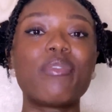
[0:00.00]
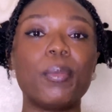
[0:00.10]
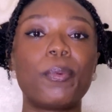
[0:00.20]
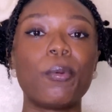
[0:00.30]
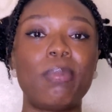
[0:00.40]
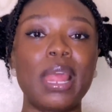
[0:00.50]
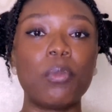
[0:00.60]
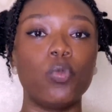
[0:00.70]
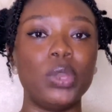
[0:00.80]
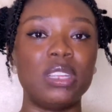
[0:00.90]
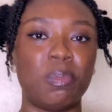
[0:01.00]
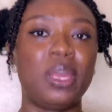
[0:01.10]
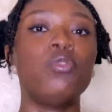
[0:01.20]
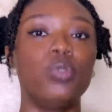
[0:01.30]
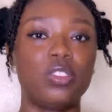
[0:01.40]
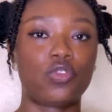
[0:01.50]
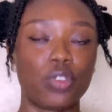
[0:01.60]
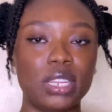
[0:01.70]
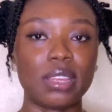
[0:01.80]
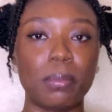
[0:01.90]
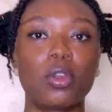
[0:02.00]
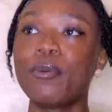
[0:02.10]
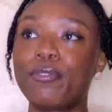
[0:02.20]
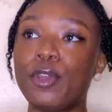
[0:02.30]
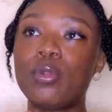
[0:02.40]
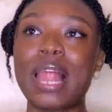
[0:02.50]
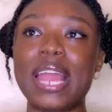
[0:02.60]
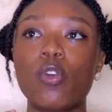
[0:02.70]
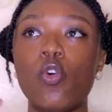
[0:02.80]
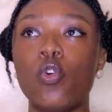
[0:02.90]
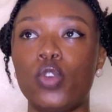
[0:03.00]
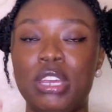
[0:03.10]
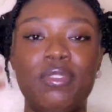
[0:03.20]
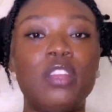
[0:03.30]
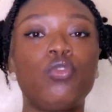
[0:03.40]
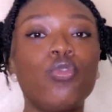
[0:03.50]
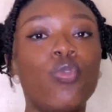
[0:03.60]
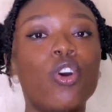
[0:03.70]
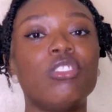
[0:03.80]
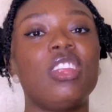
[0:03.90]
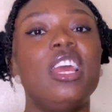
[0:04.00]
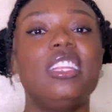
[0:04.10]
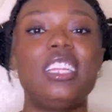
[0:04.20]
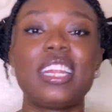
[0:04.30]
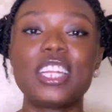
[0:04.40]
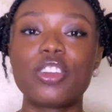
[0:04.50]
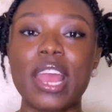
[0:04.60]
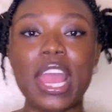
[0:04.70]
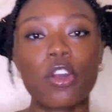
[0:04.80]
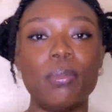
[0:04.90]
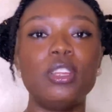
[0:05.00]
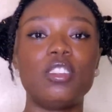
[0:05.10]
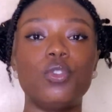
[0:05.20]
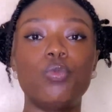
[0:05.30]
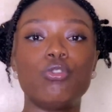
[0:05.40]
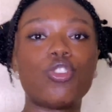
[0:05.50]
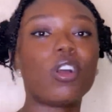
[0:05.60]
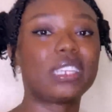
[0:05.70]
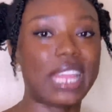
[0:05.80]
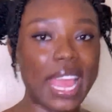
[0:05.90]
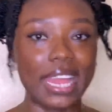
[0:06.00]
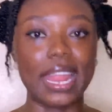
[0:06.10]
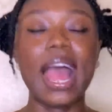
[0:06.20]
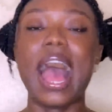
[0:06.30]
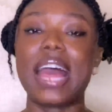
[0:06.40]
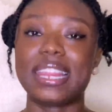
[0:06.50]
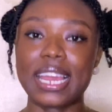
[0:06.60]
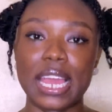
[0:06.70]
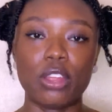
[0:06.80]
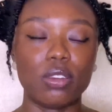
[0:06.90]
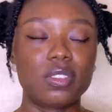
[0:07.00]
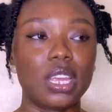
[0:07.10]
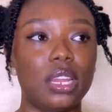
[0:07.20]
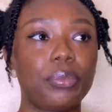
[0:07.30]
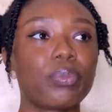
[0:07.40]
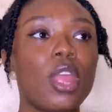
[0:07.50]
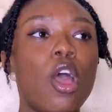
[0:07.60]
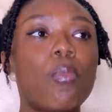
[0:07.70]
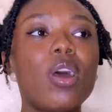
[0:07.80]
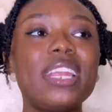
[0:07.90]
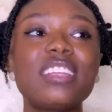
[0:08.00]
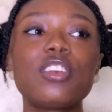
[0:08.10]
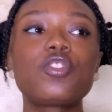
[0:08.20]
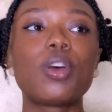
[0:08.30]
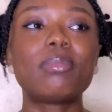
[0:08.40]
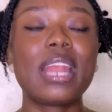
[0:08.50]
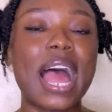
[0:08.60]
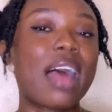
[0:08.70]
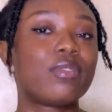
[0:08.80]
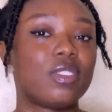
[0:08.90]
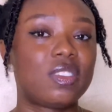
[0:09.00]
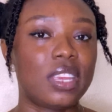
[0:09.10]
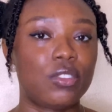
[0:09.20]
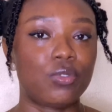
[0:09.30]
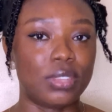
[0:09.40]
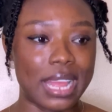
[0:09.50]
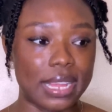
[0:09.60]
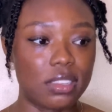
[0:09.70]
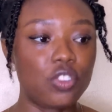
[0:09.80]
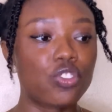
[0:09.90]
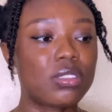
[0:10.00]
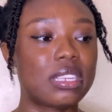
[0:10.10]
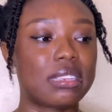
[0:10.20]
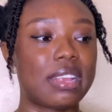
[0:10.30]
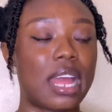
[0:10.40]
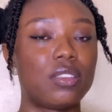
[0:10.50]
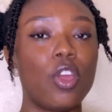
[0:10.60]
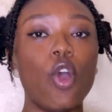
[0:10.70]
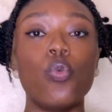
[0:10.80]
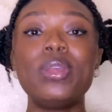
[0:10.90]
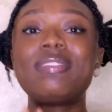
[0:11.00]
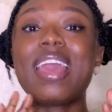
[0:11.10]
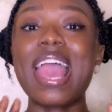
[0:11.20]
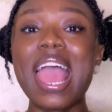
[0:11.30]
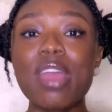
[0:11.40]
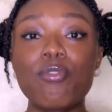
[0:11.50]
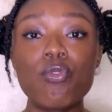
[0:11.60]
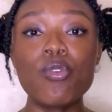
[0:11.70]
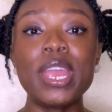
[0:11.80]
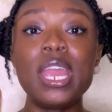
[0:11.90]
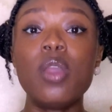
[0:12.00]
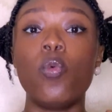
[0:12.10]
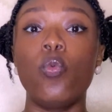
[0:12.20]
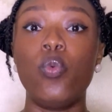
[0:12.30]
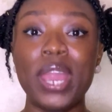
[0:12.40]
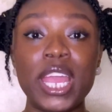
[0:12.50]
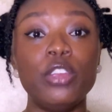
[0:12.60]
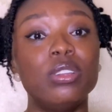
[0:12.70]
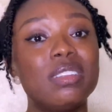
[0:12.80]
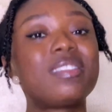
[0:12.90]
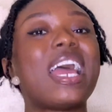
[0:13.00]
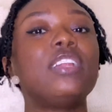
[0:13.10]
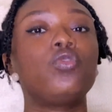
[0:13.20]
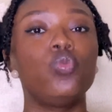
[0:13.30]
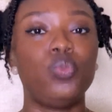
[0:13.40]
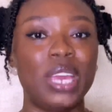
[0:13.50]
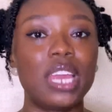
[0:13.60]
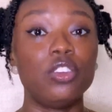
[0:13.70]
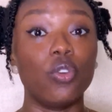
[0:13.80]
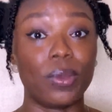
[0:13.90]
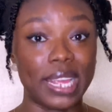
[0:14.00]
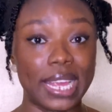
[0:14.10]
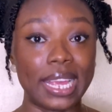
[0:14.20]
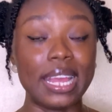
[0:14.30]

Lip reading: a problem with being restricted, because they feel like, oh, if they do one, the natural hair community will talk 10 and that kind of thing. But there's just something I have to say to that. The truth is that with every way you decide to wear your hair,